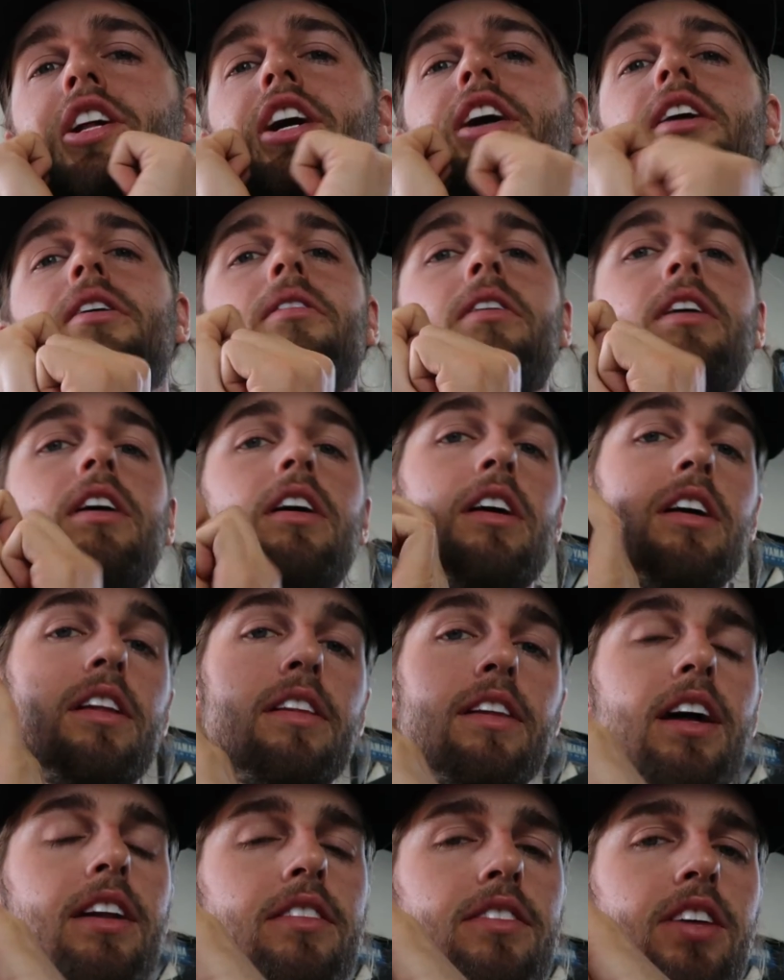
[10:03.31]
it out.
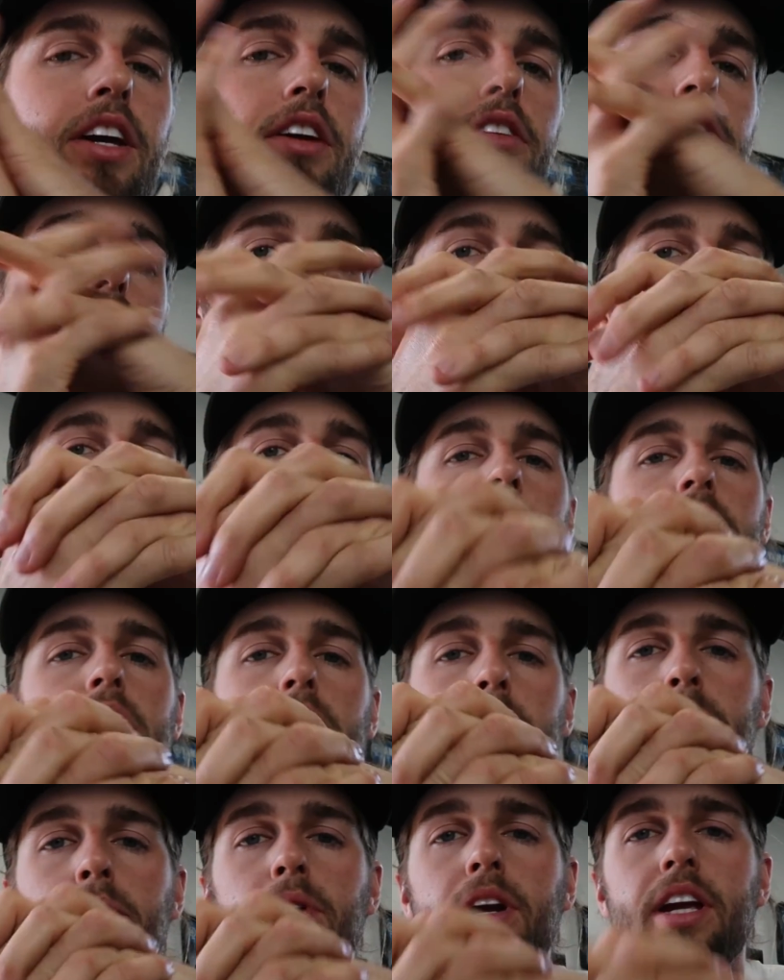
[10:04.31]
That is how you do it
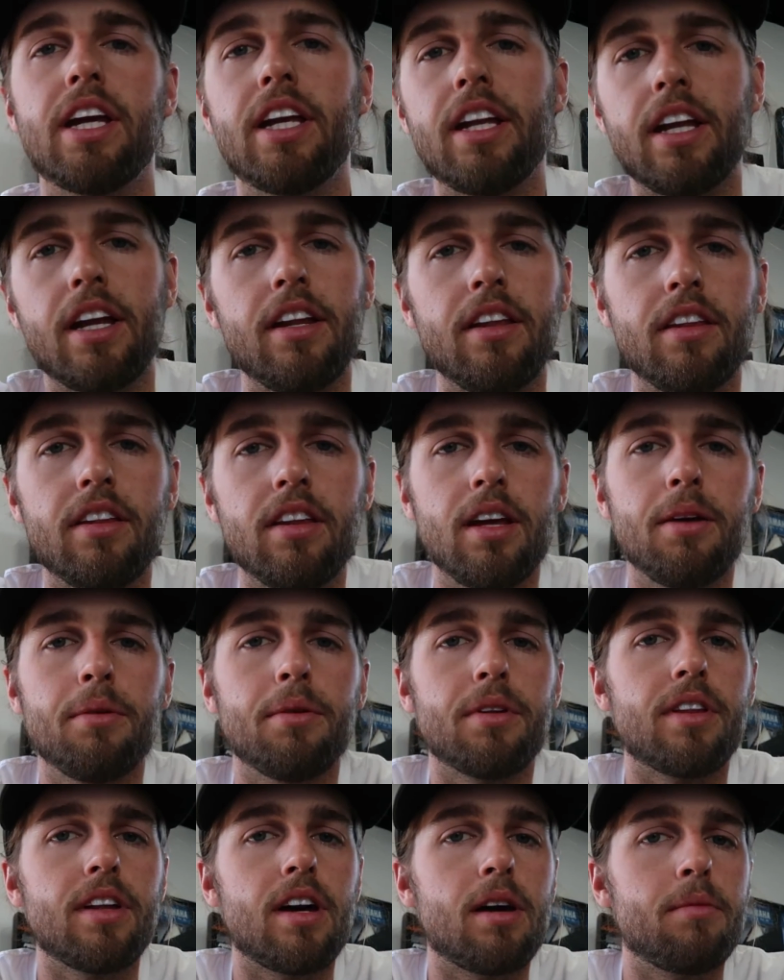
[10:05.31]
without breaking anything,
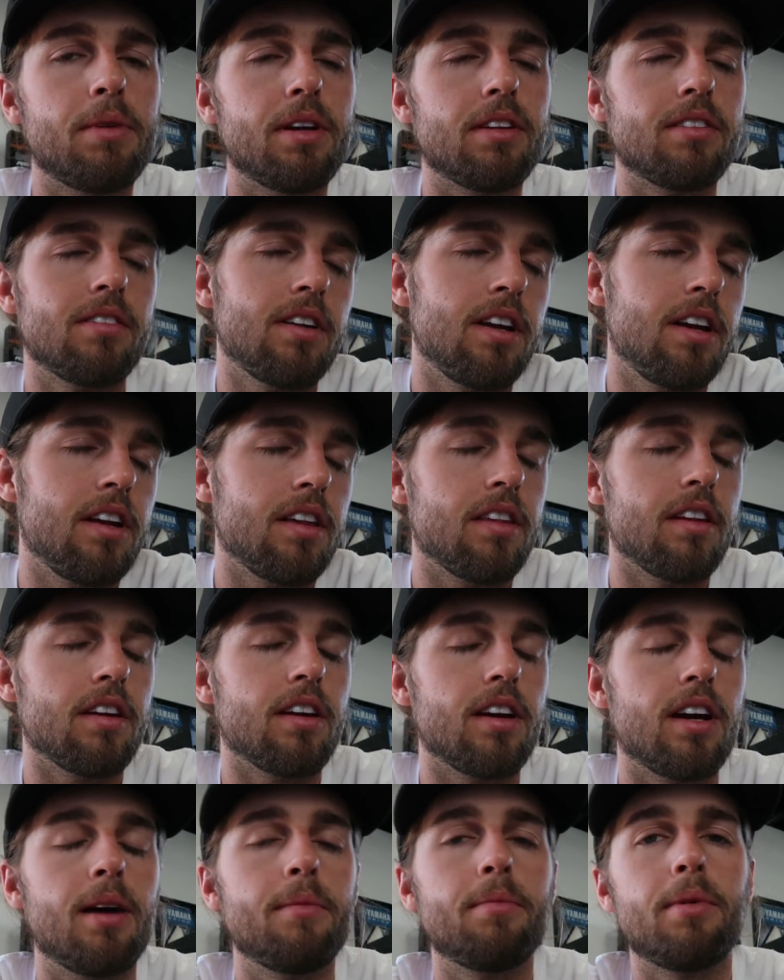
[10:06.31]
without messing
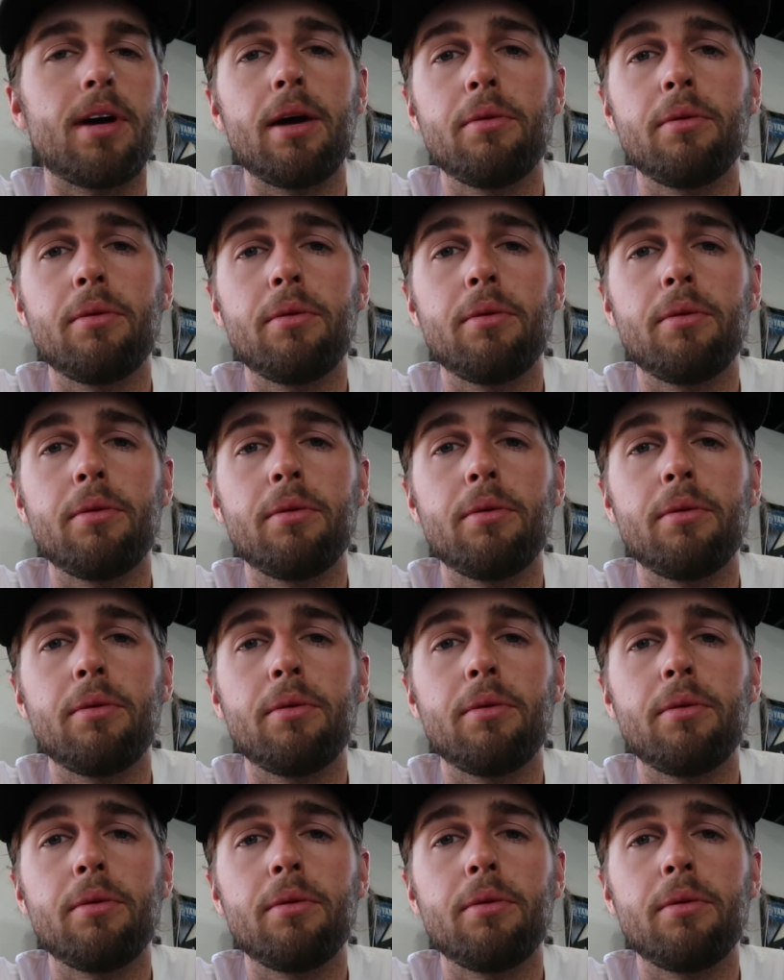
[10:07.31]
anything up.